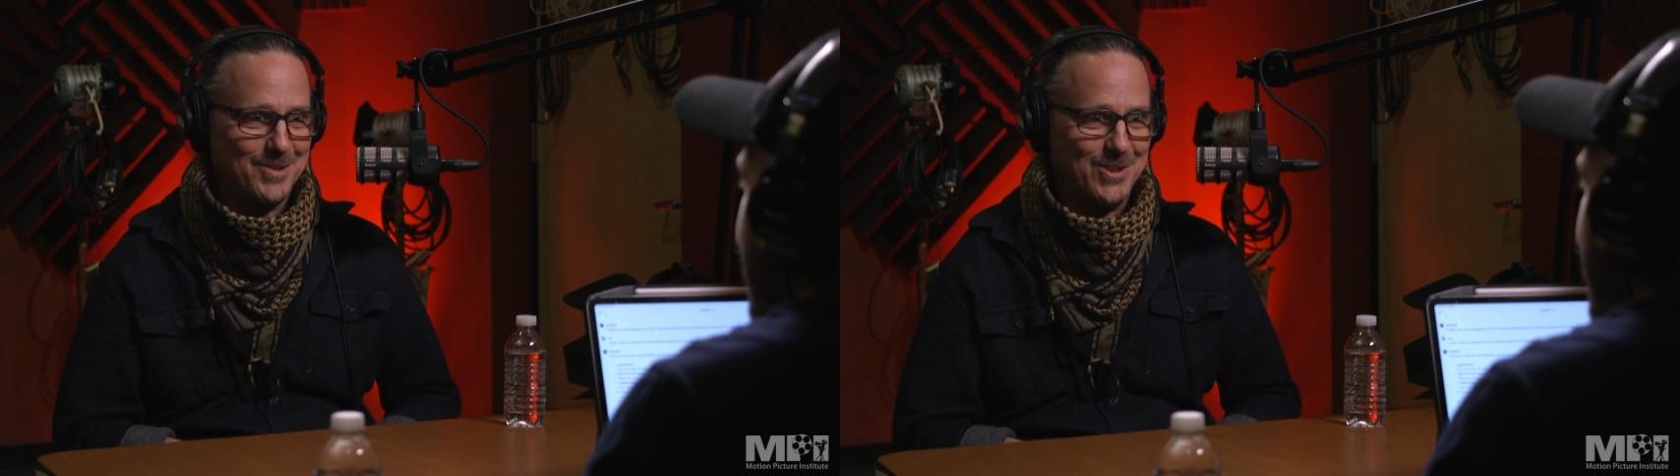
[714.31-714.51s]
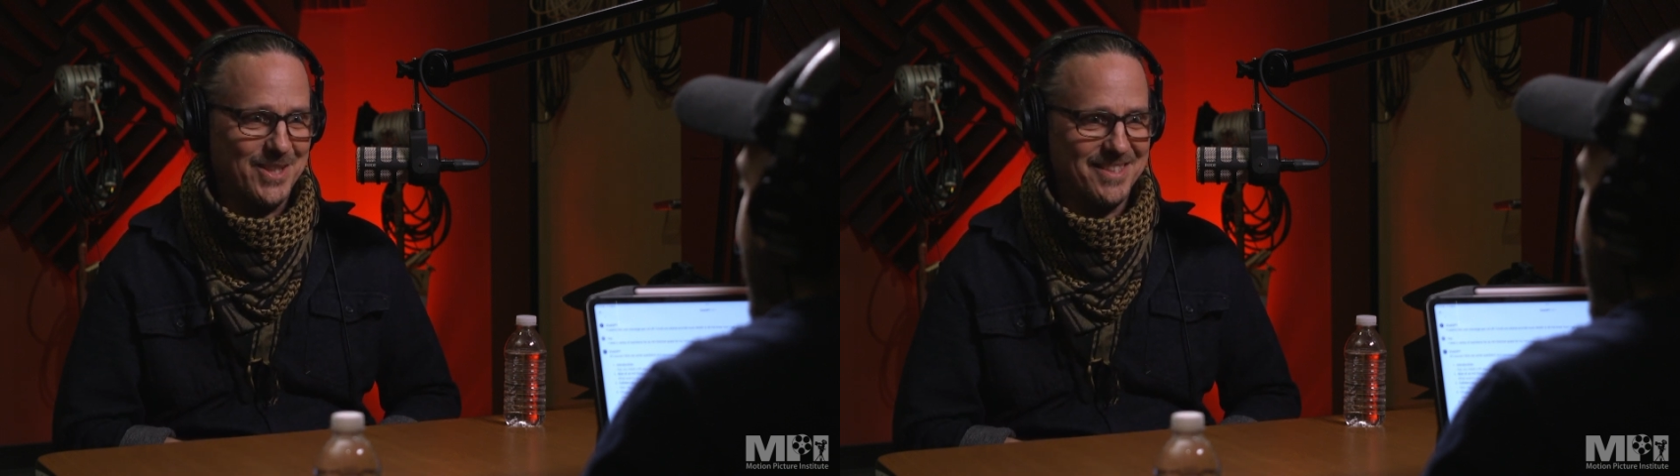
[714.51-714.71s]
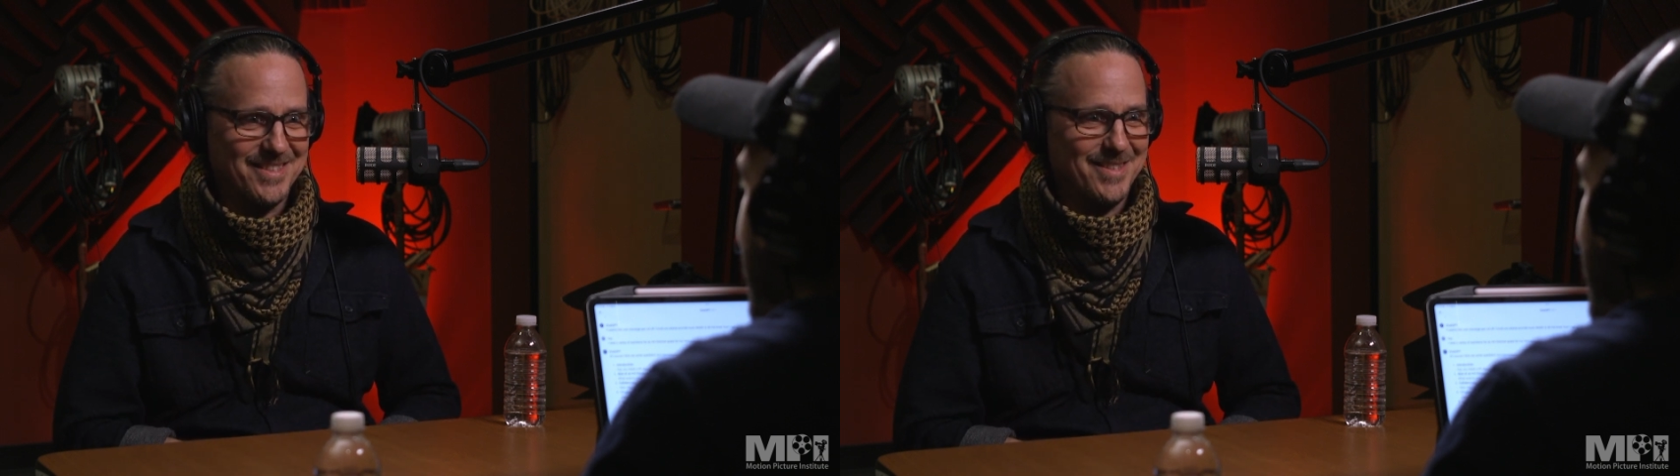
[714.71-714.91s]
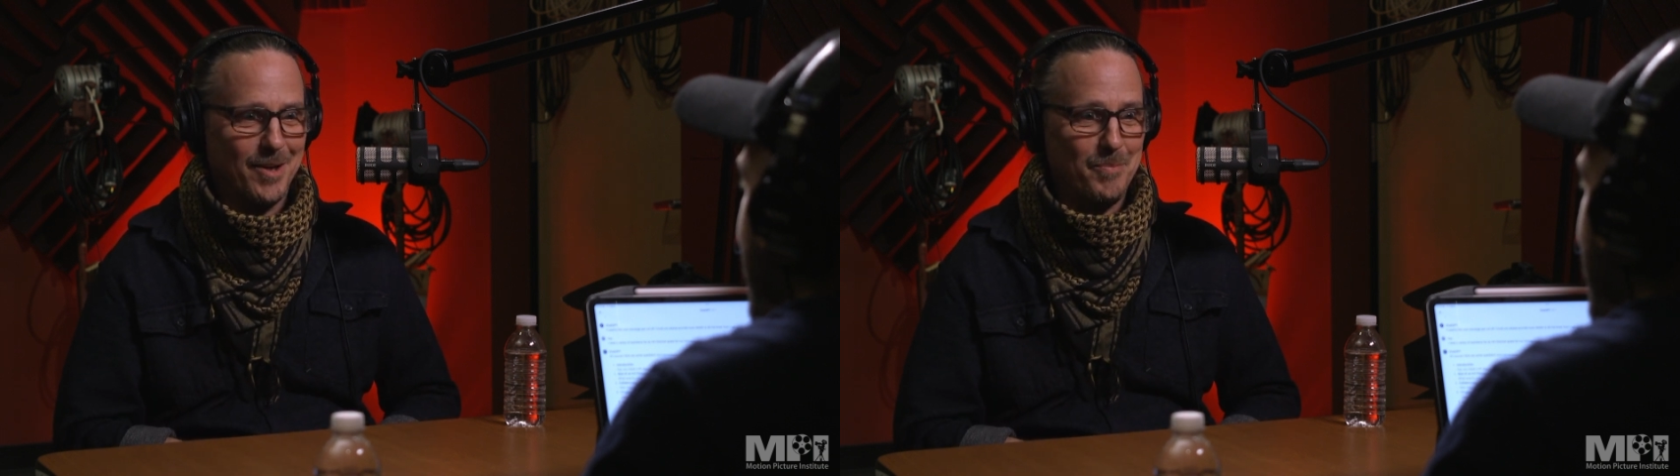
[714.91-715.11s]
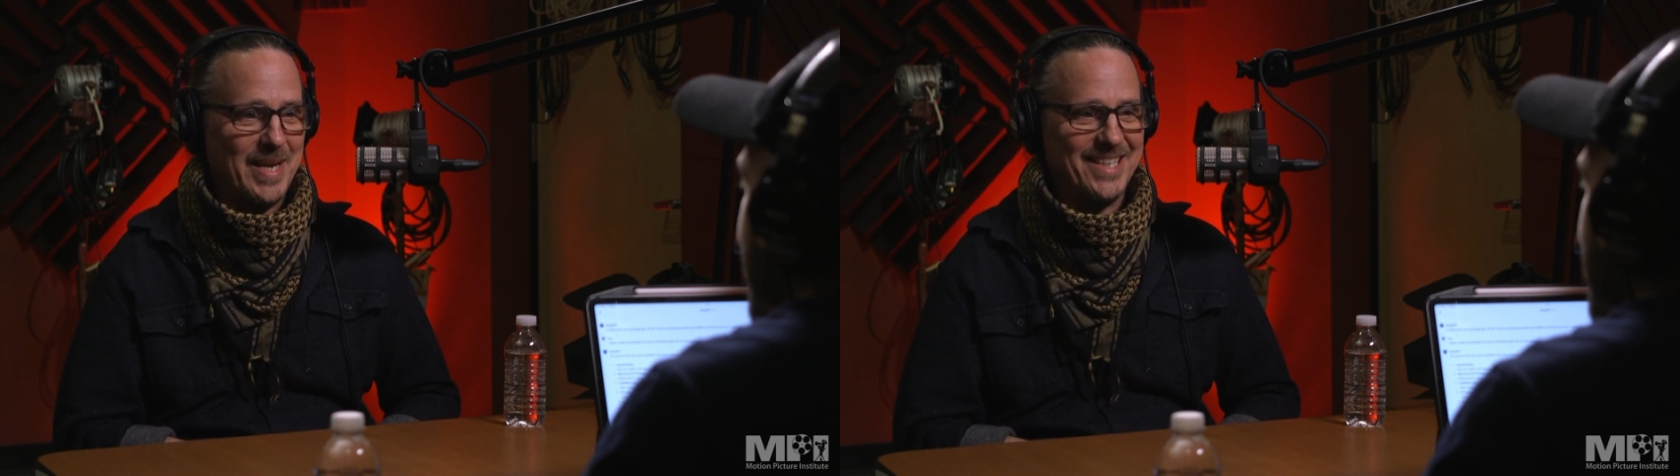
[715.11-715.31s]
She is
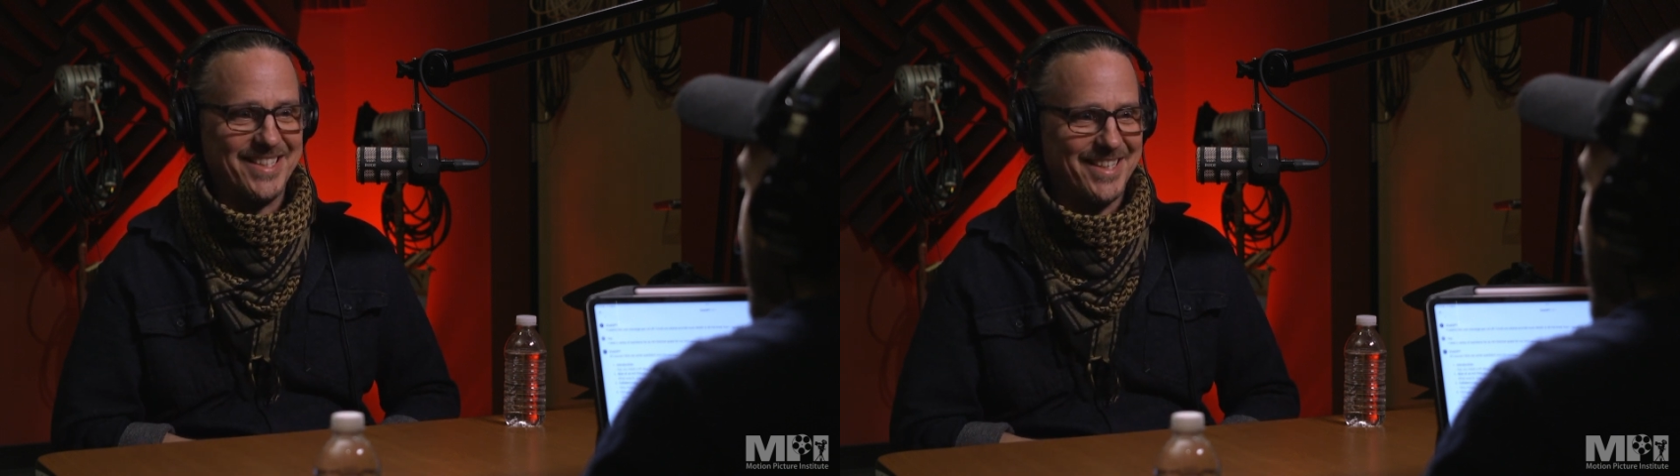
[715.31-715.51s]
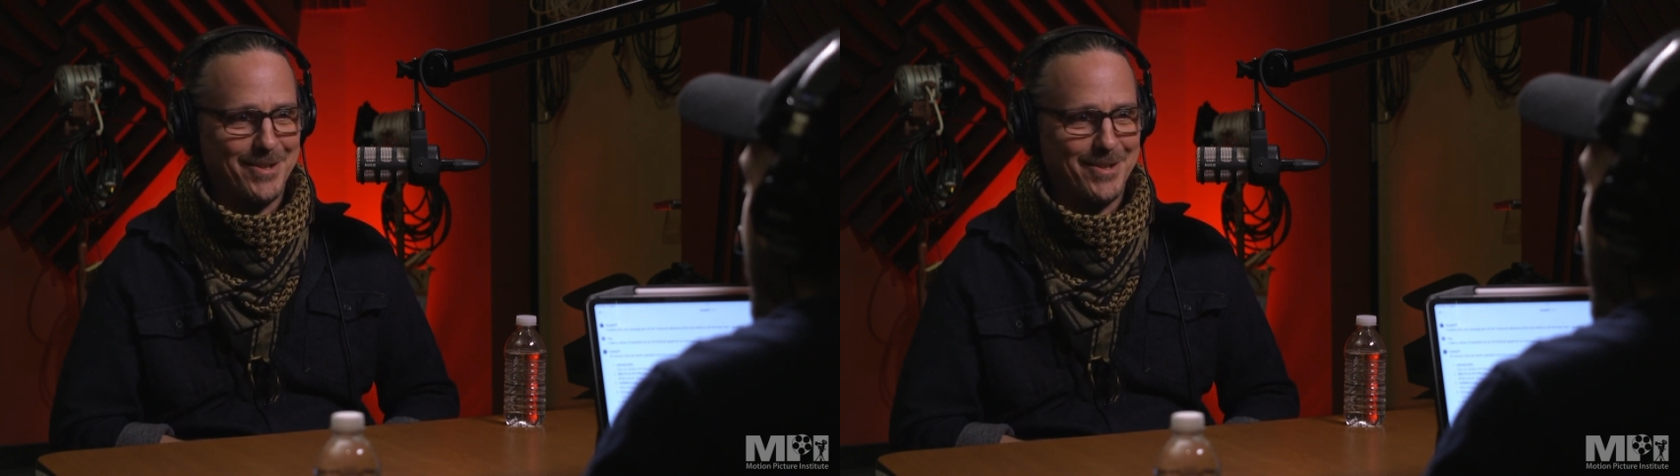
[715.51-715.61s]
amazing,